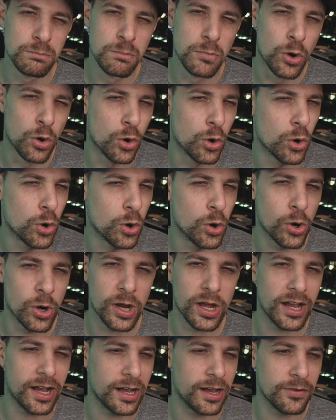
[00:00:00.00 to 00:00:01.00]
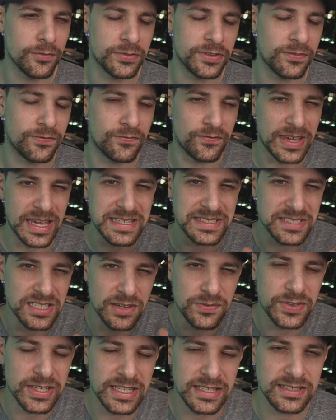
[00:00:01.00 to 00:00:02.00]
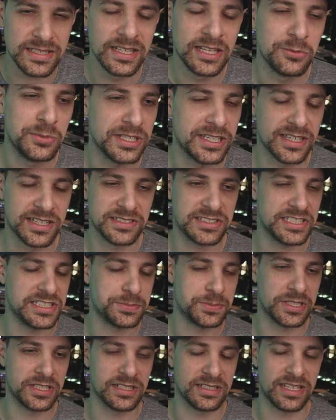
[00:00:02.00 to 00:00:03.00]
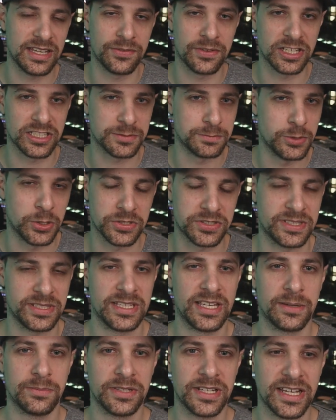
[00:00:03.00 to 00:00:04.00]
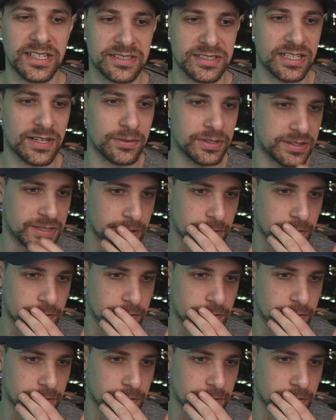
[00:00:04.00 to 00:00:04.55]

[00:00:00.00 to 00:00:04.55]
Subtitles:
more of the face of it because he's been giving us most of the updates and everything